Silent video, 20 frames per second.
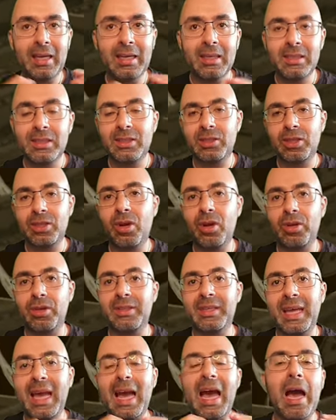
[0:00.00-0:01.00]
So
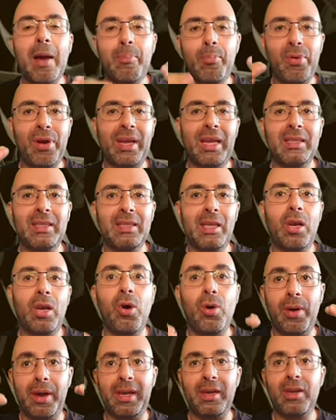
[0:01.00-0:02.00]
they are breaking the
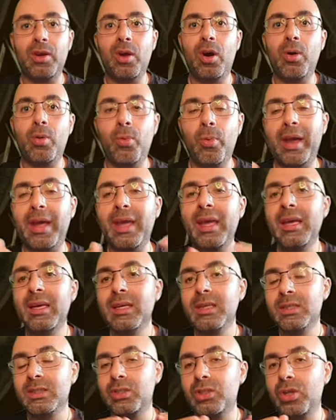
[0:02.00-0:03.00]
law in Norway.
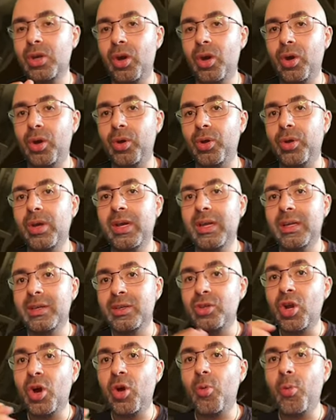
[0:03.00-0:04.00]
So
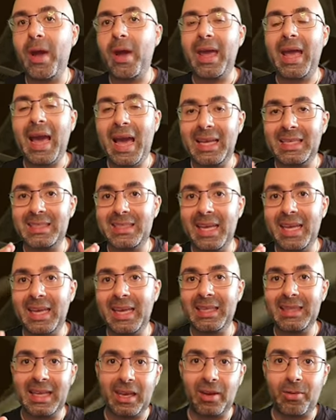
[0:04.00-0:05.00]
Norway has
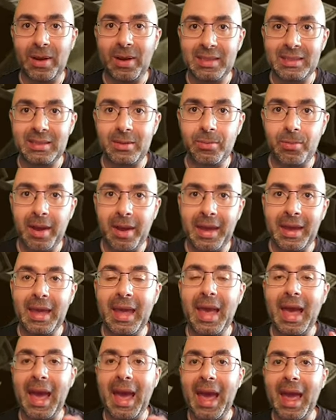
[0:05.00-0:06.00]
taken the grants away
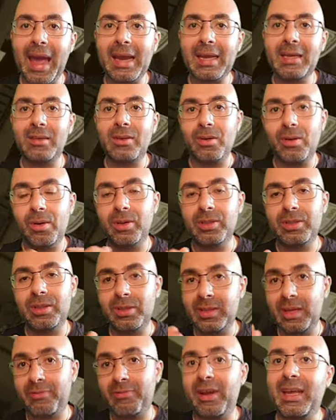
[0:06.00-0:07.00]
and also
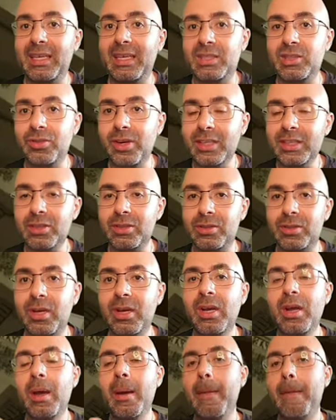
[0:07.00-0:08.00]
the registration.
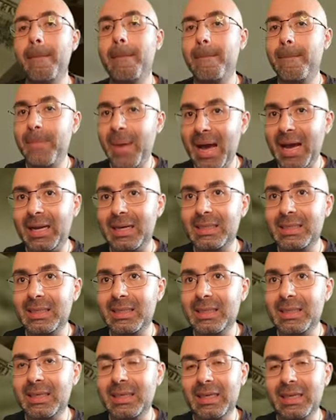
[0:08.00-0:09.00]
But
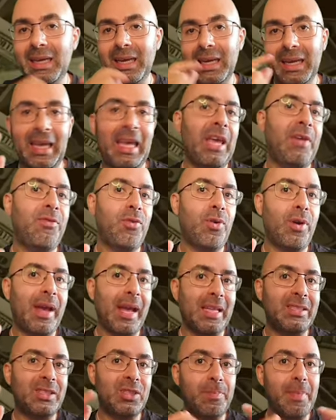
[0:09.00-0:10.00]
he
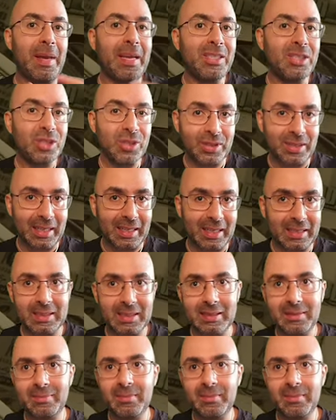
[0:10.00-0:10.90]
forgets to mention this.